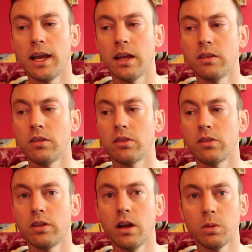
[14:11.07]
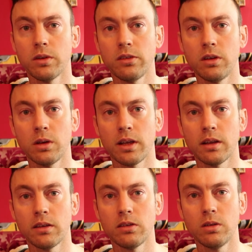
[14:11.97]
And yeah, we'll see you
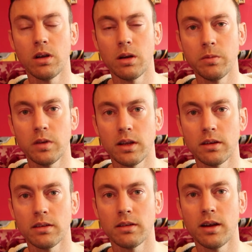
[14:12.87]
again soon, hopefully.